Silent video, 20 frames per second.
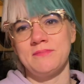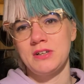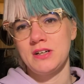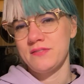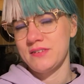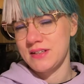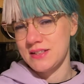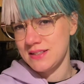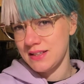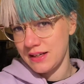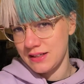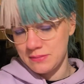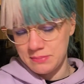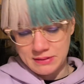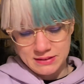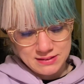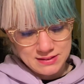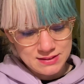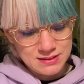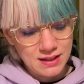of
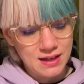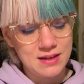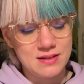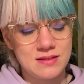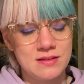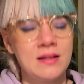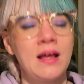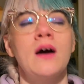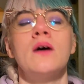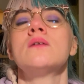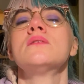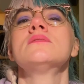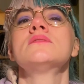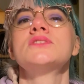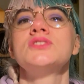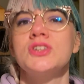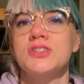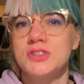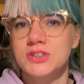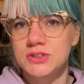excitement has now
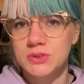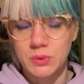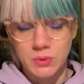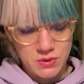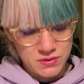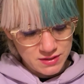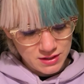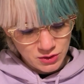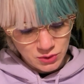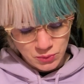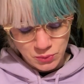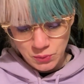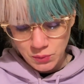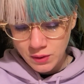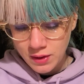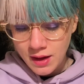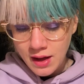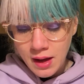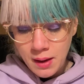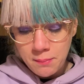started coursing through
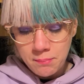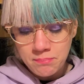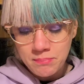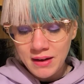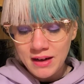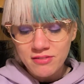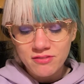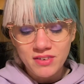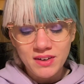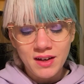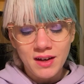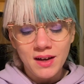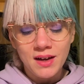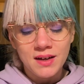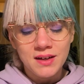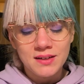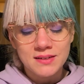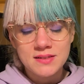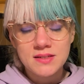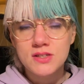my
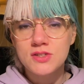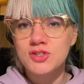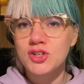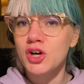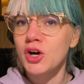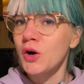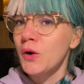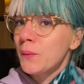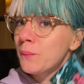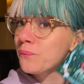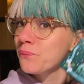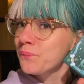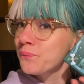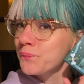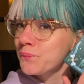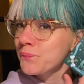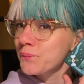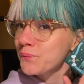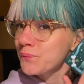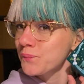veins. So
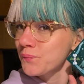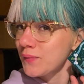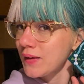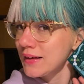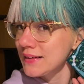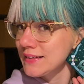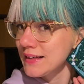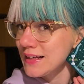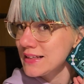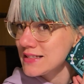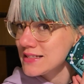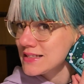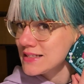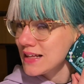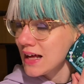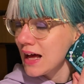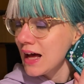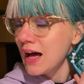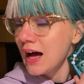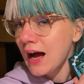yes,
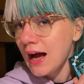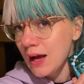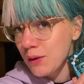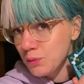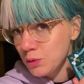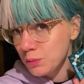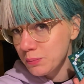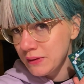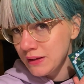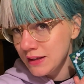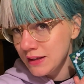I will be